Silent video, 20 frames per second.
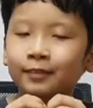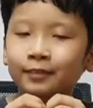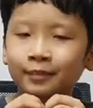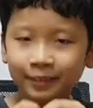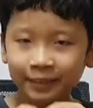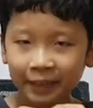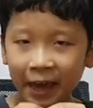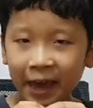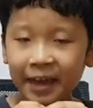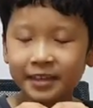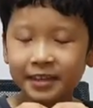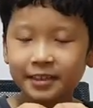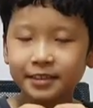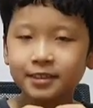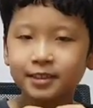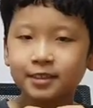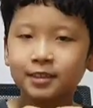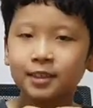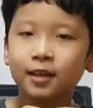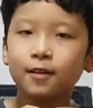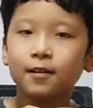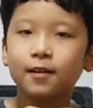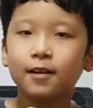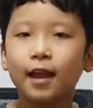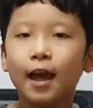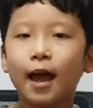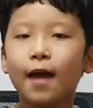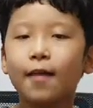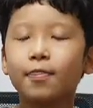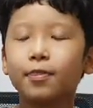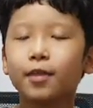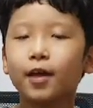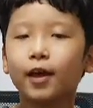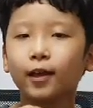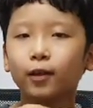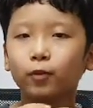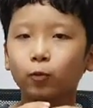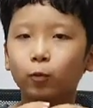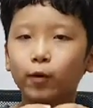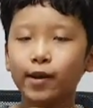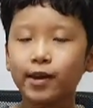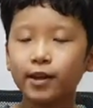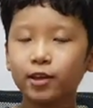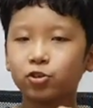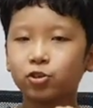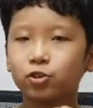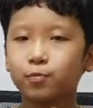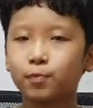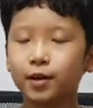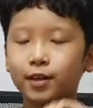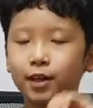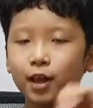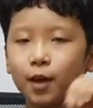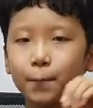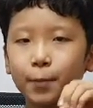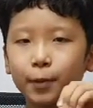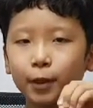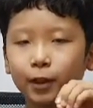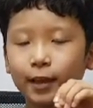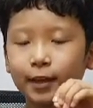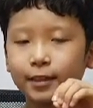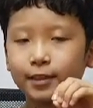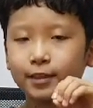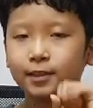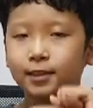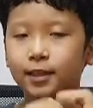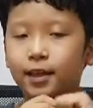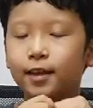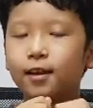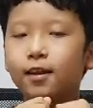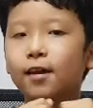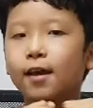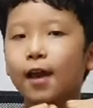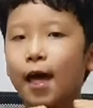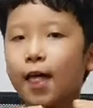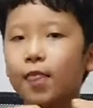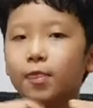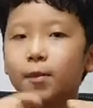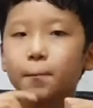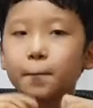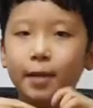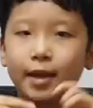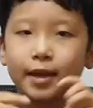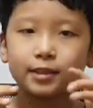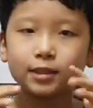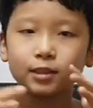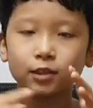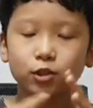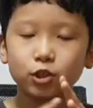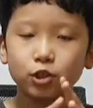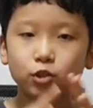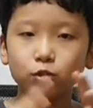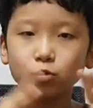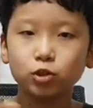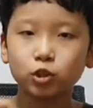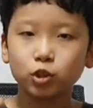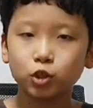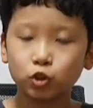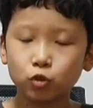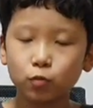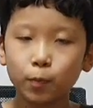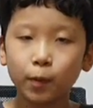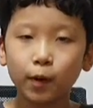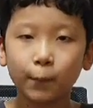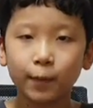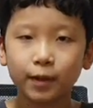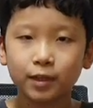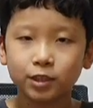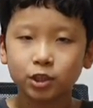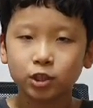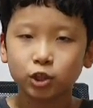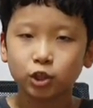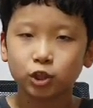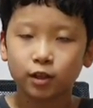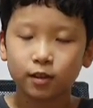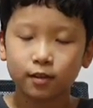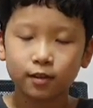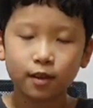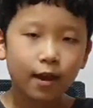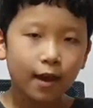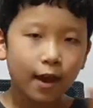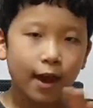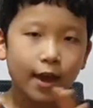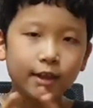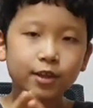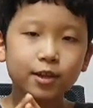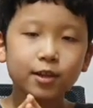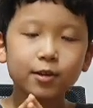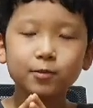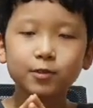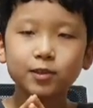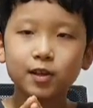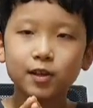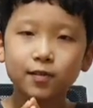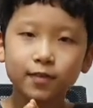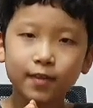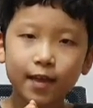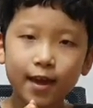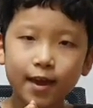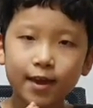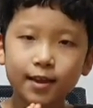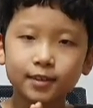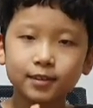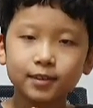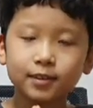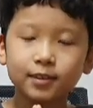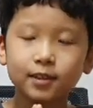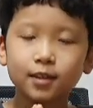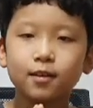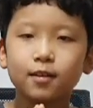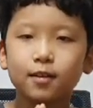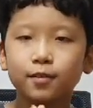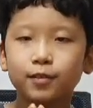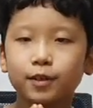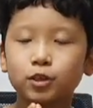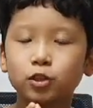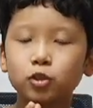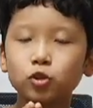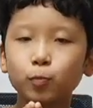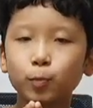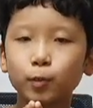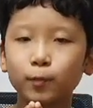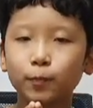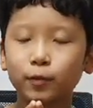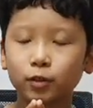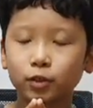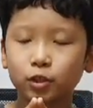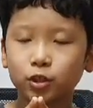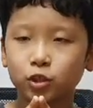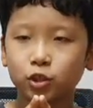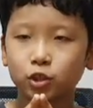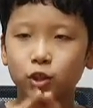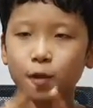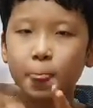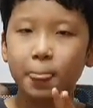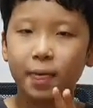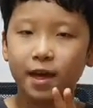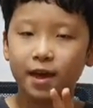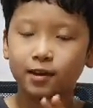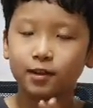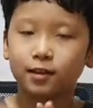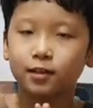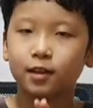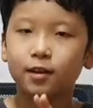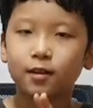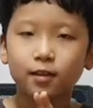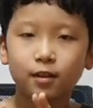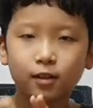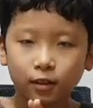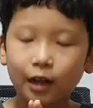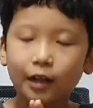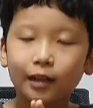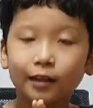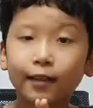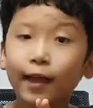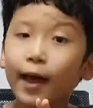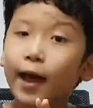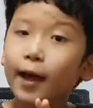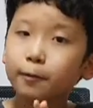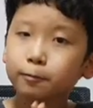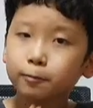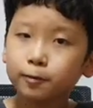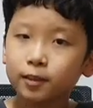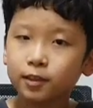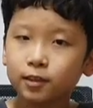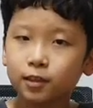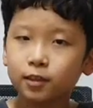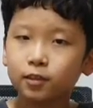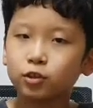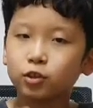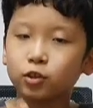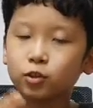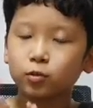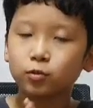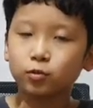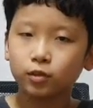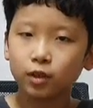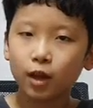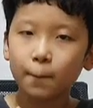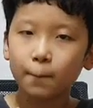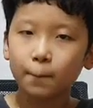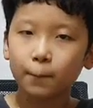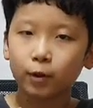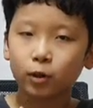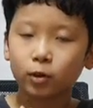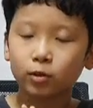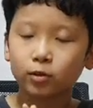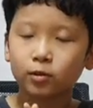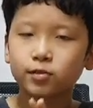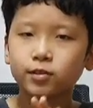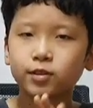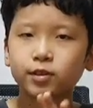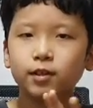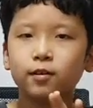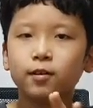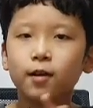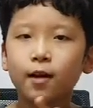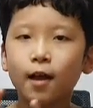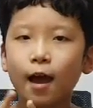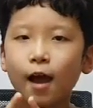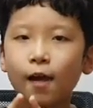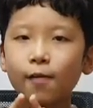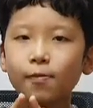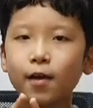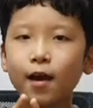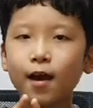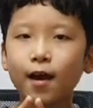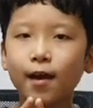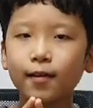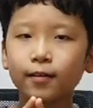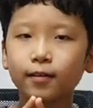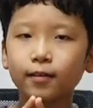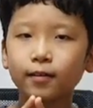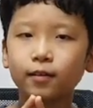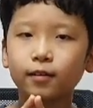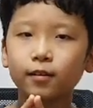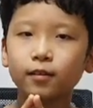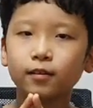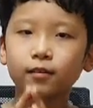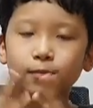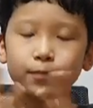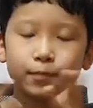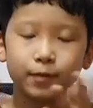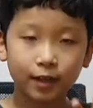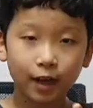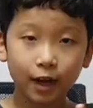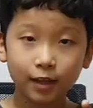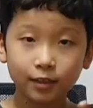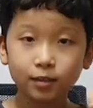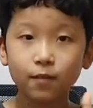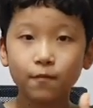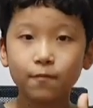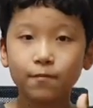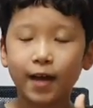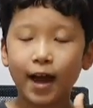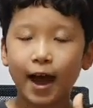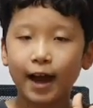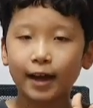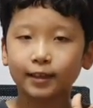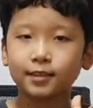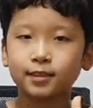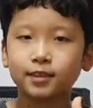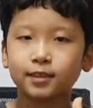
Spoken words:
gates, and then which manipulates it and then makes a new superposition. And using this, the superposition then collapses into numbers, and then because of that,